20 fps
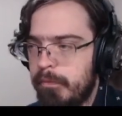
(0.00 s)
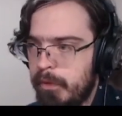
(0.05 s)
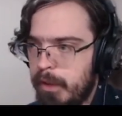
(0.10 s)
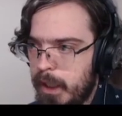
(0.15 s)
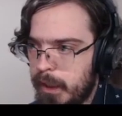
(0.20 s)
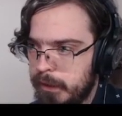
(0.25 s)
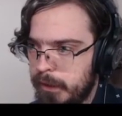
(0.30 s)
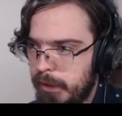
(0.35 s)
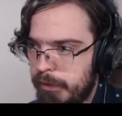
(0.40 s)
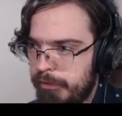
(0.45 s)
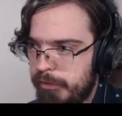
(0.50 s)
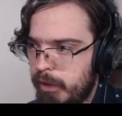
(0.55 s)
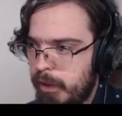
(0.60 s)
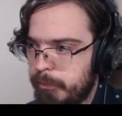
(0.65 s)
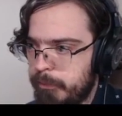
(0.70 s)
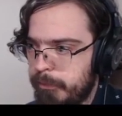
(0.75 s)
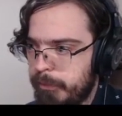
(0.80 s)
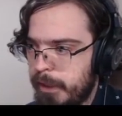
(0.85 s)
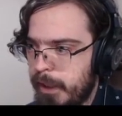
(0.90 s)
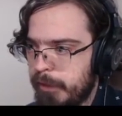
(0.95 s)
Unless you're
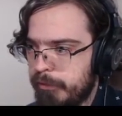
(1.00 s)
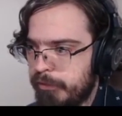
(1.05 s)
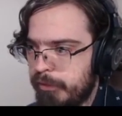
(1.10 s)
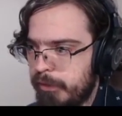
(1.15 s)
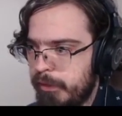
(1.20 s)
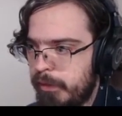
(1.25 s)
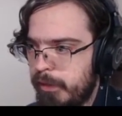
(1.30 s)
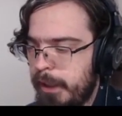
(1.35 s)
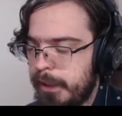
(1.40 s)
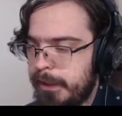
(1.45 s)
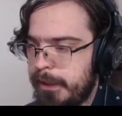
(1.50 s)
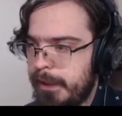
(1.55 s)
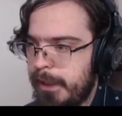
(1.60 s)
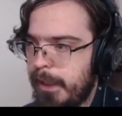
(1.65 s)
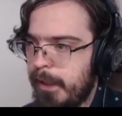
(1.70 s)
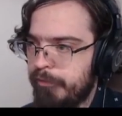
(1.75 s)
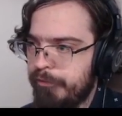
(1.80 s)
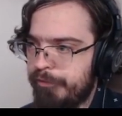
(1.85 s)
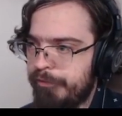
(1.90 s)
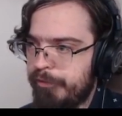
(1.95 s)
able to actually like
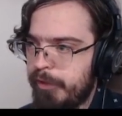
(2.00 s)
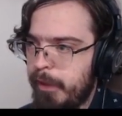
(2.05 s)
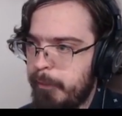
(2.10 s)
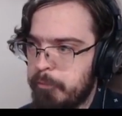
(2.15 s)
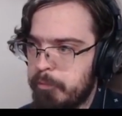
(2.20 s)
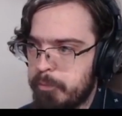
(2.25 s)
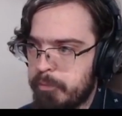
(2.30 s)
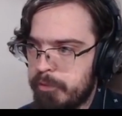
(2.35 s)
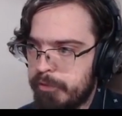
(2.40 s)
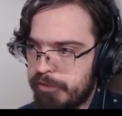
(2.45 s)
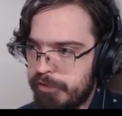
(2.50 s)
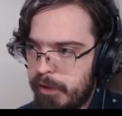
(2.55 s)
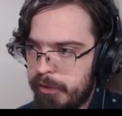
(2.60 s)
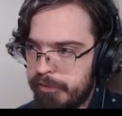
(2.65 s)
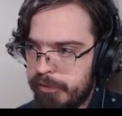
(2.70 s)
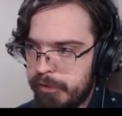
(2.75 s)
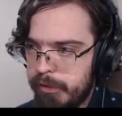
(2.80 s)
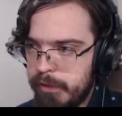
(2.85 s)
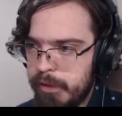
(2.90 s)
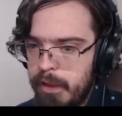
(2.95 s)
count frames
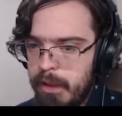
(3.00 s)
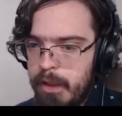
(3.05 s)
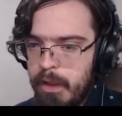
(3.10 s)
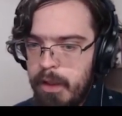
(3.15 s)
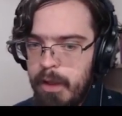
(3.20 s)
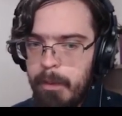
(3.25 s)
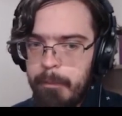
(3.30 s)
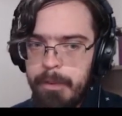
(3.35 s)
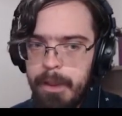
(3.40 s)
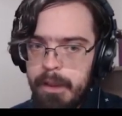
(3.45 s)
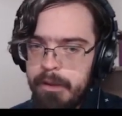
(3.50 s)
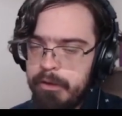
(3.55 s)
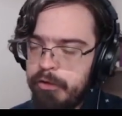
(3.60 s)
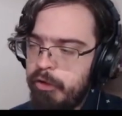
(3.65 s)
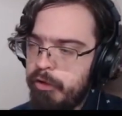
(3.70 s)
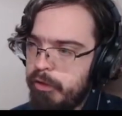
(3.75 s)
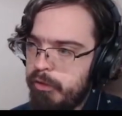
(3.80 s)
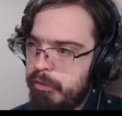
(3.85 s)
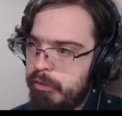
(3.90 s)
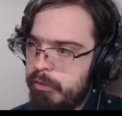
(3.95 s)
precisely. But you
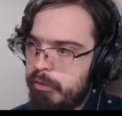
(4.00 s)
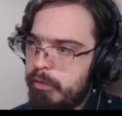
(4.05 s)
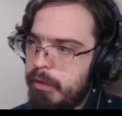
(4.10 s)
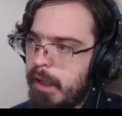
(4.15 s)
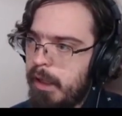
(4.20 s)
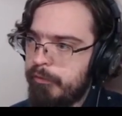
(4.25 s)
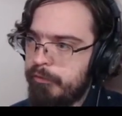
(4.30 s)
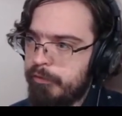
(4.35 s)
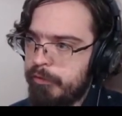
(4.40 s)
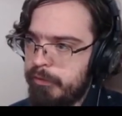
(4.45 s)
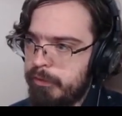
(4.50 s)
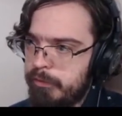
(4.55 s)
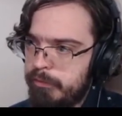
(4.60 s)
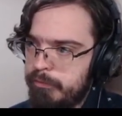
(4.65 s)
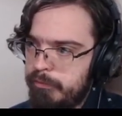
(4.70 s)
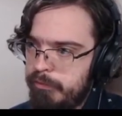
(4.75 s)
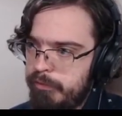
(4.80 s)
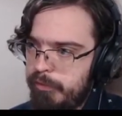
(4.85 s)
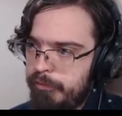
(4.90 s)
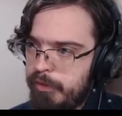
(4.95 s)
can, after
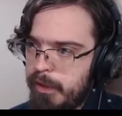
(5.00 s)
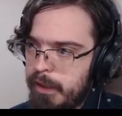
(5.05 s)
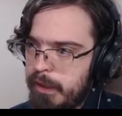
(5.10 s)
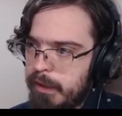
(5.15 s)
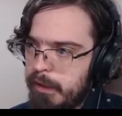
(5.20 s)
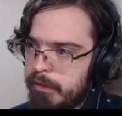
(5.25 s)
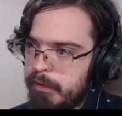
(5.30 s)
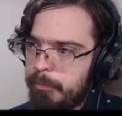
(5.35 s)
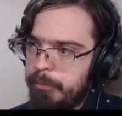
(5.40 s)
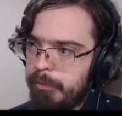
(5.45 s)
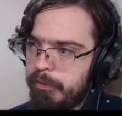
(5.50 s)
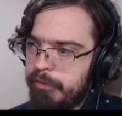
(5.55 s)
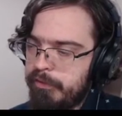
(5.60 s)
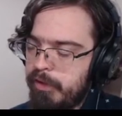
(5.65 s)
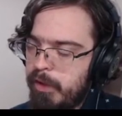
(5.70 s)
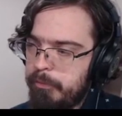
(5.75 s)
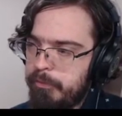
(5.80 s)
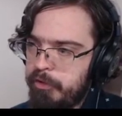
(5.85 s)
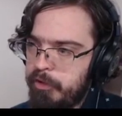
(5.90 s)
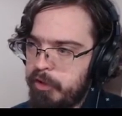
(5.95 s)
you've done it a couple of
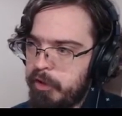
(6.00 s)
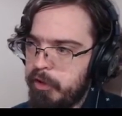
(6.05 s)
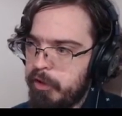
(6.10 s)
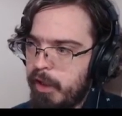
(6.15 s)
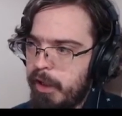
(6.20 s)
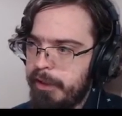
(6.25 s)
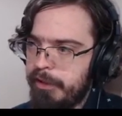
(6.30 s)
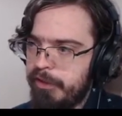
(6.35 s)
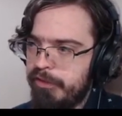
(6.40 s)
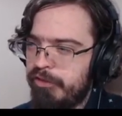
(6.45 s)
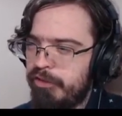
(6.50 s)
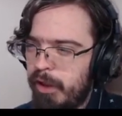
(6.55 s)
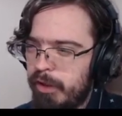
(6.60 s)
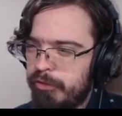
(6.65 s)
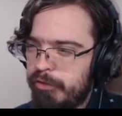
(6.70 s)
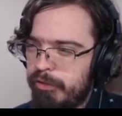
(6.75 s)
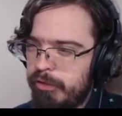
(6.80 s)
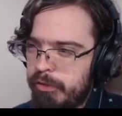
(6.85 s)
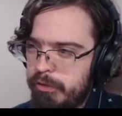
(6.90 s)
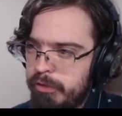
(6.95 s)
times, you can kind of
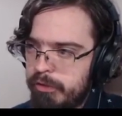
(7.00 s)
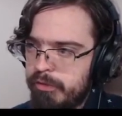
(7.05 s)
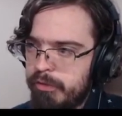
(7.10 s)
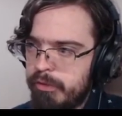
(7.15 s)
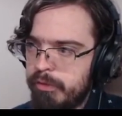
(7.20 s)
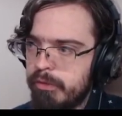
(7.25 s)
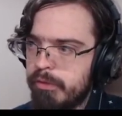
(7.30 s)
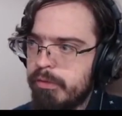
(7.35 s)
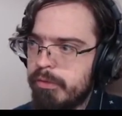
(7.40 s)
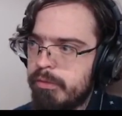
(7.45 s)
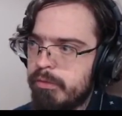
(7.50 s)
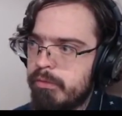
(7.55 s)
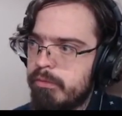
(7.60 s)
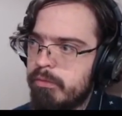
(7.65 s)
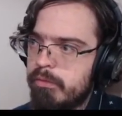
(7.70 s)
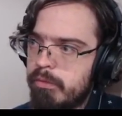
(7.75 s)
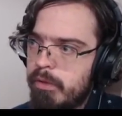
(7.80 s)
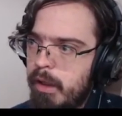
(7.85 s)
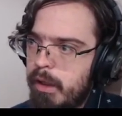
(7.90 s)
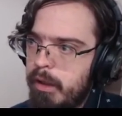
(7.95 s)
judge the distance
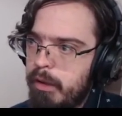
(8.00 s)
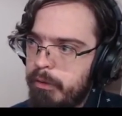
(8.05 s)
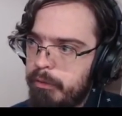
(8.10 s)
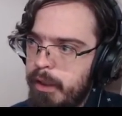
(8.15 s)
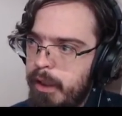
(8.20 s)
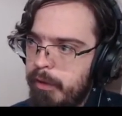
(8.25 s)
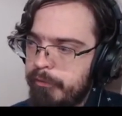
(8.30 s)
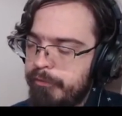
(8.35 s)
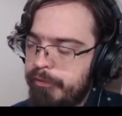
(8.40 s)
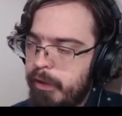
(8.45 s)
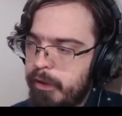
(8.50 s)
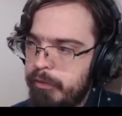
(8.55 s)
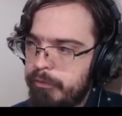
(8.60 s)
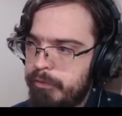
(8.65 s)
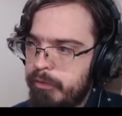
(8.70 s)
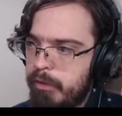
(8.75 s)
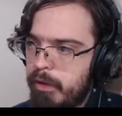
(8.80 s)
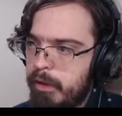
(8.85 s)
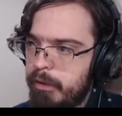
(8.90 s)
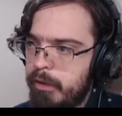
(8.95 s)
on how far you've
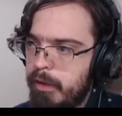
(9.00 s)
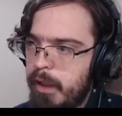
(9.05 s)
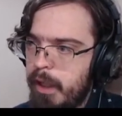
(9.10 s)
run.